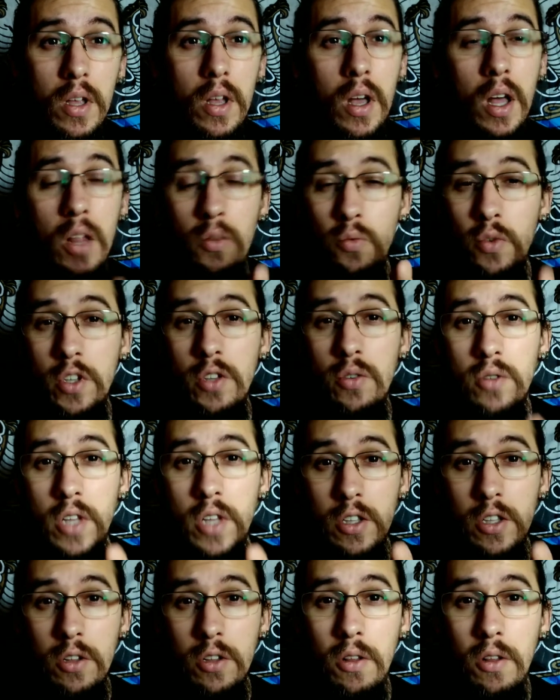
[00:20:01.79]
And we know
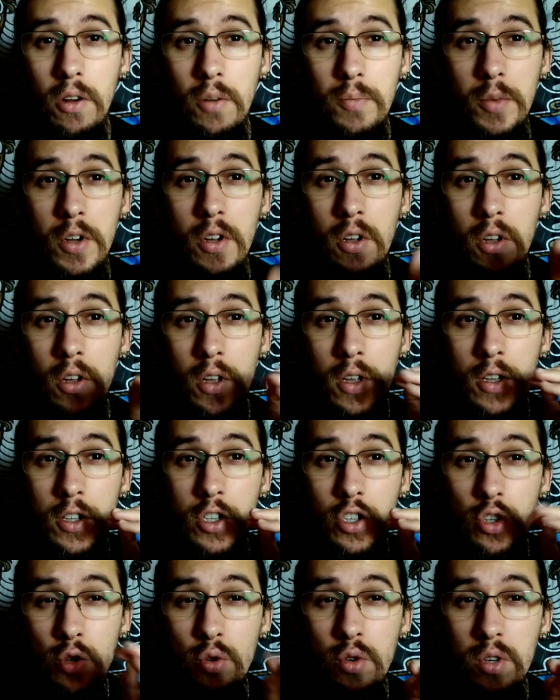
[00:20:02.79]
that Klopp
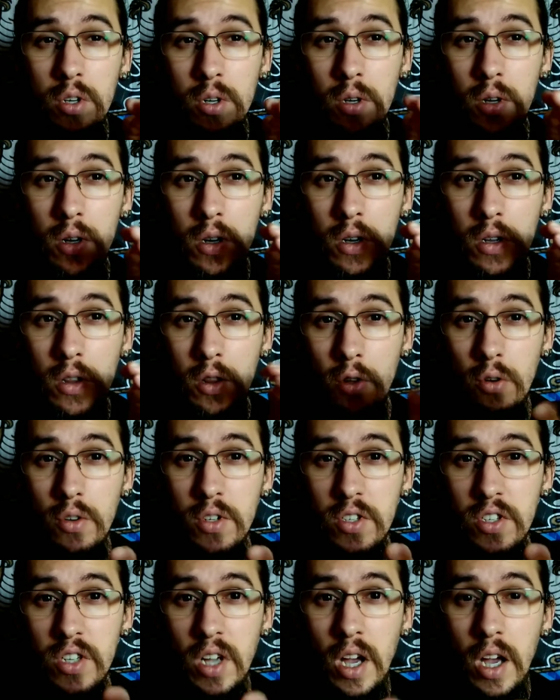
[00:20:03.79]
took long
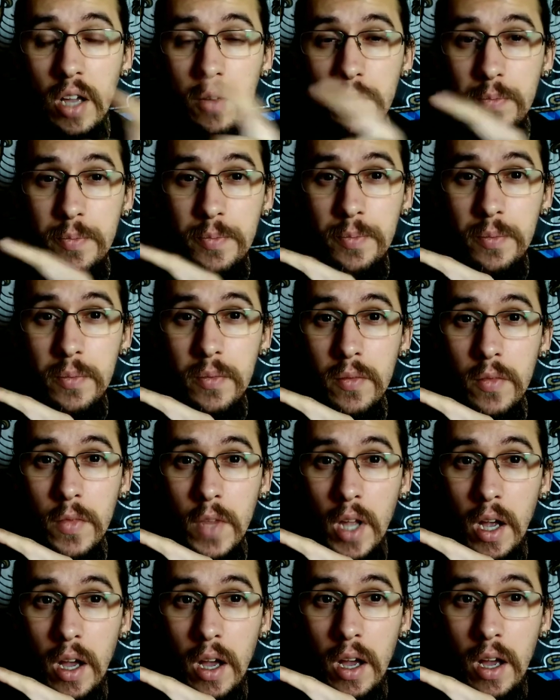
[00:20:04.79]
time
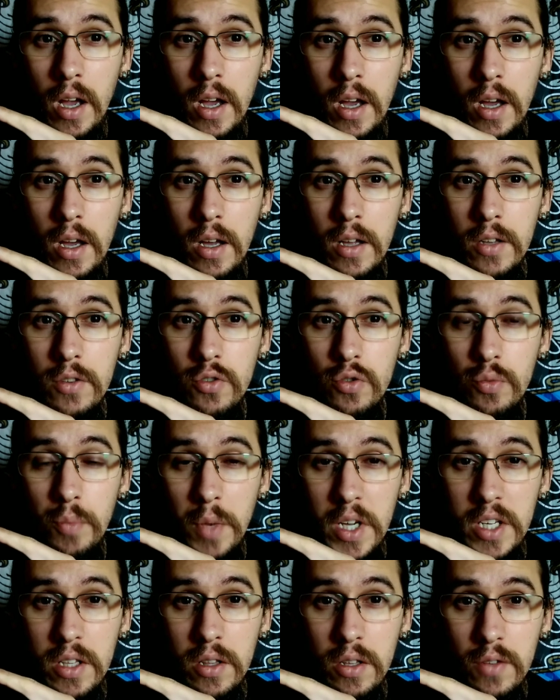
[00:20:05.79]
uh, to
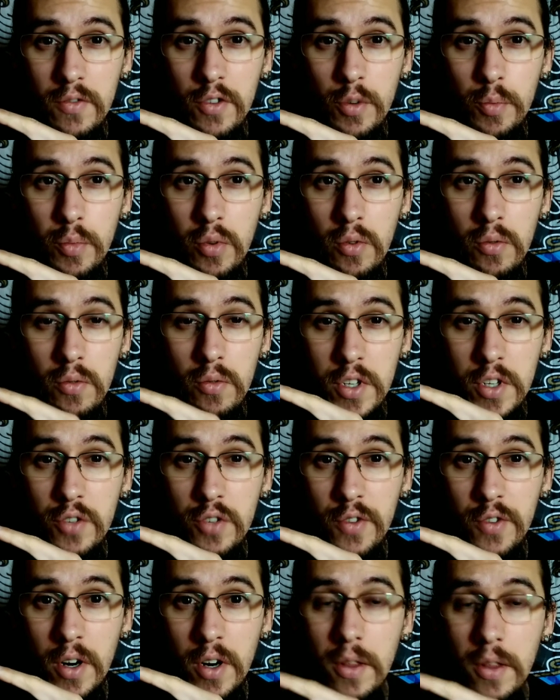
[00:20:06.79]
make Liverpool reach
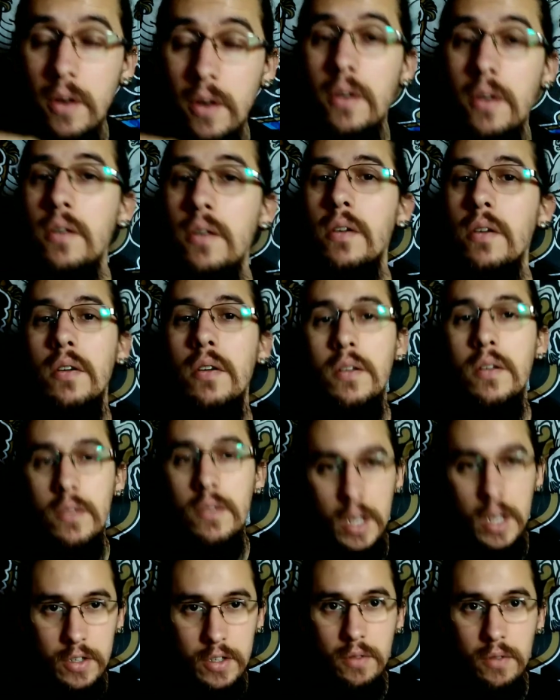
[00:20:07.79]
further.
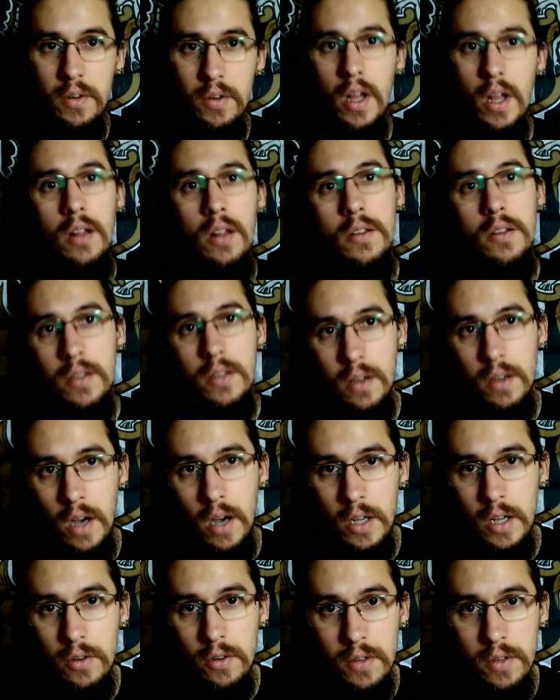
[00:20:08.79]
That's a reality,
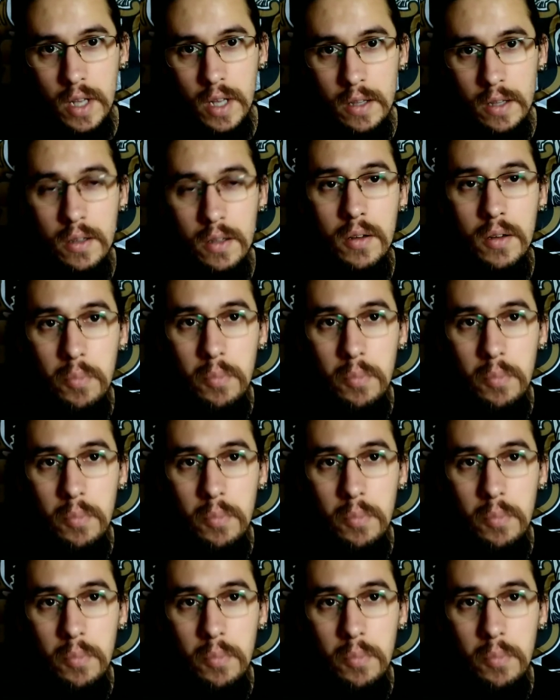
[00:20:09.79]
I know that.